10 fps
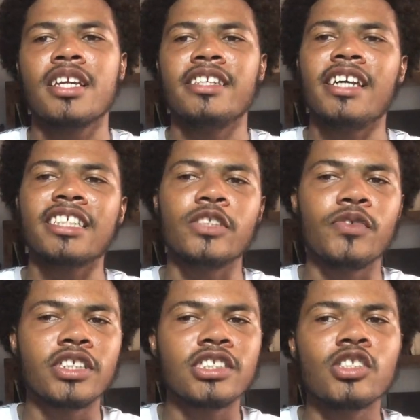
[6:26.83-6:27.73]
The
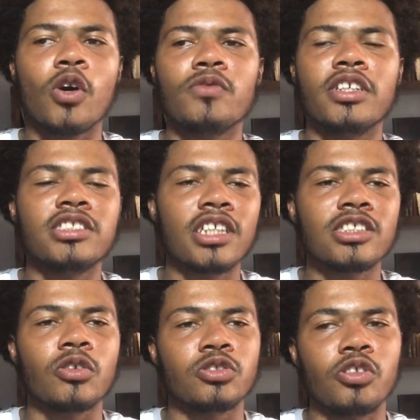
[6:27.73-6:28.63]
activation of the
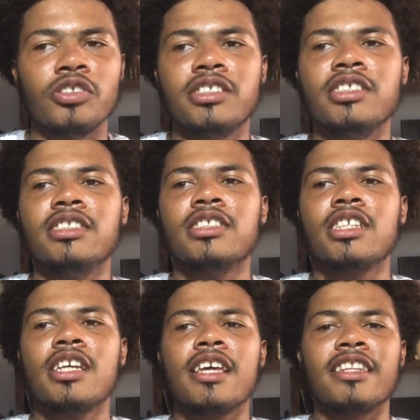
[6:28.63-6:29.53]
charter authorities,
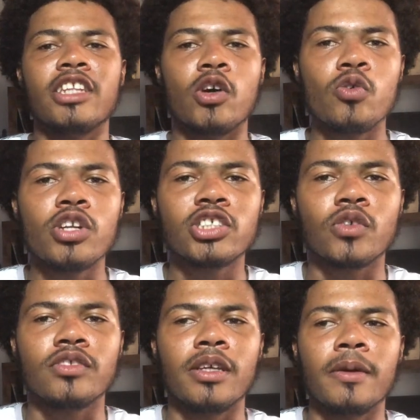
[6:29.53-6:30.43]
the owners
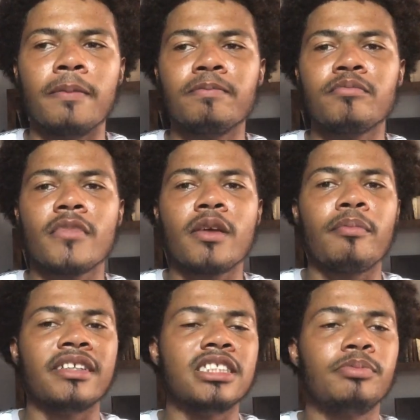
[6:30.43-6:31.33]
of the
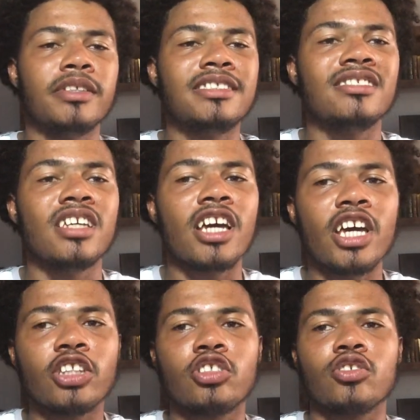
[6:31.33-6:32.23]
participating
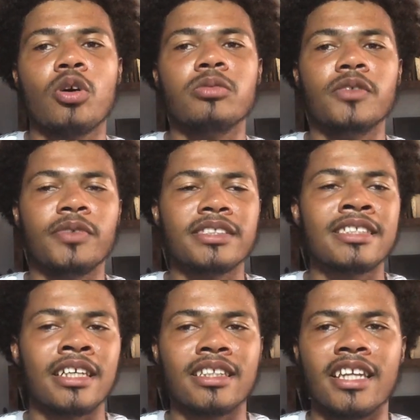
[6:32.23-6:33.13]
Earth observation
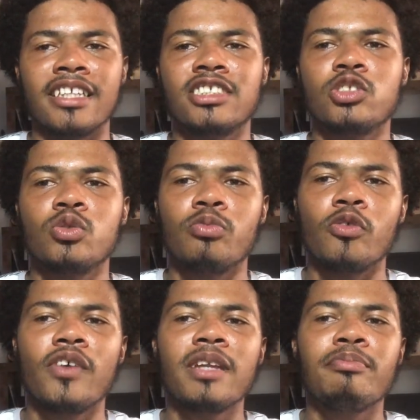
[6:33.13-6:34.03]
satellites, to
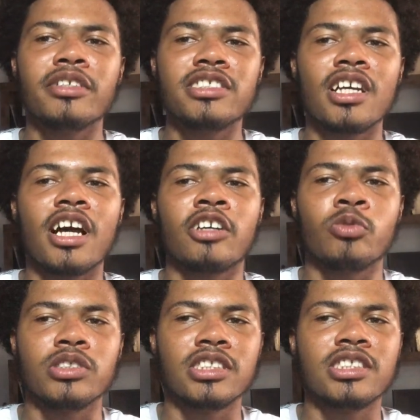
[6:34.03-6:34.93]
provide picture
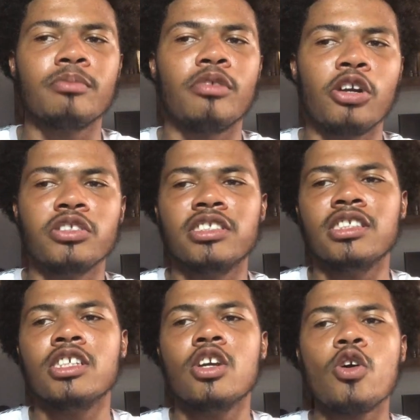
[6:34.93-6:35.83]
acquisition
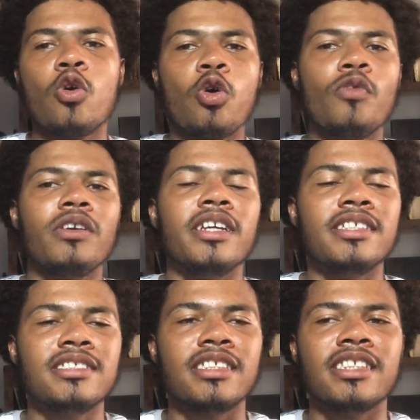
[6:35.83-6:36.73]
priority over the
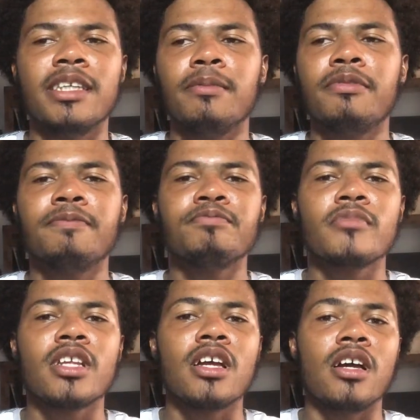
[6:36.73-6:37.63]
Eastern Cape
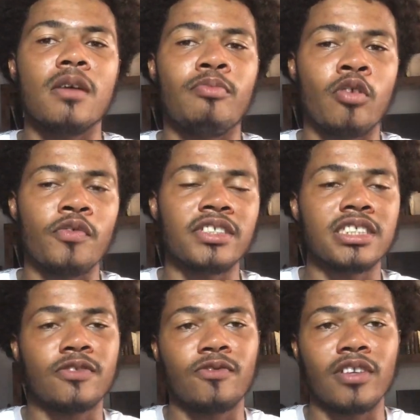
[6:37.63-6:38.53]

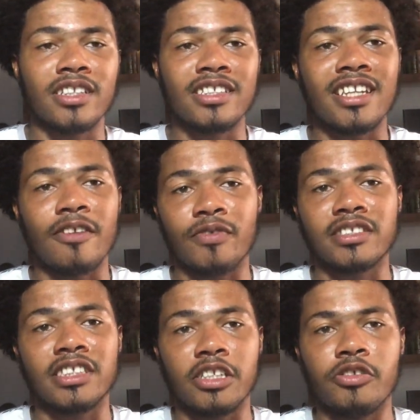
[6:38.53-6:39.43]
Province flooding
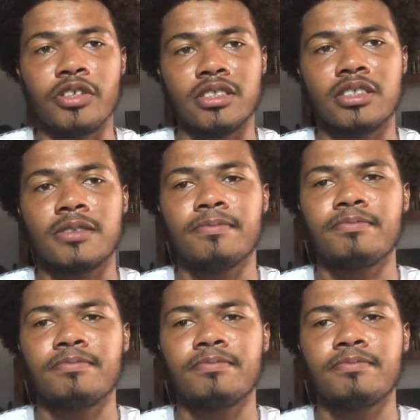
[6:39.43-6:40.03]
affected areas.